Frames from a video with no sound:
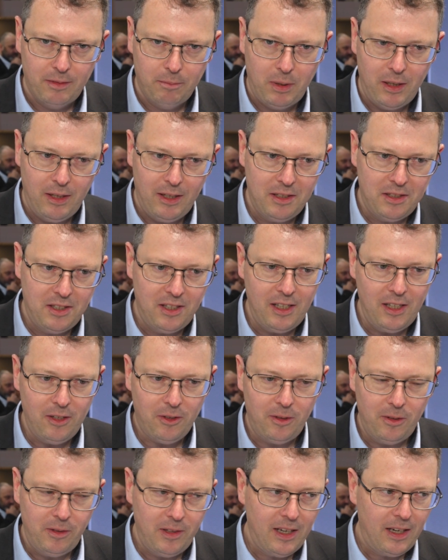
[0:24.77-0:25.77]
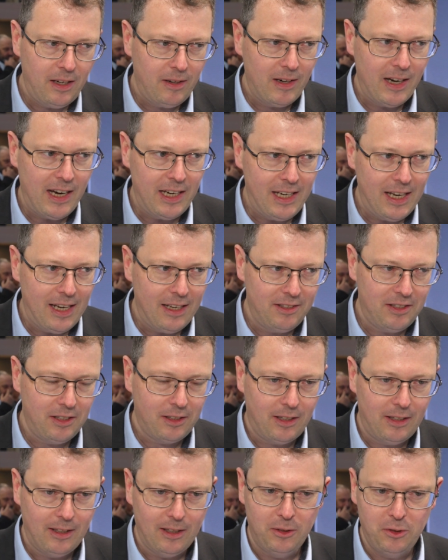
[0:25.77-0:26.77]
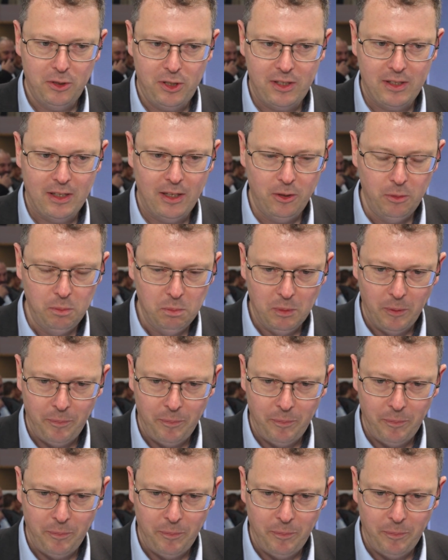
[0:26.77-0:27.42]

PET already has a closed loop.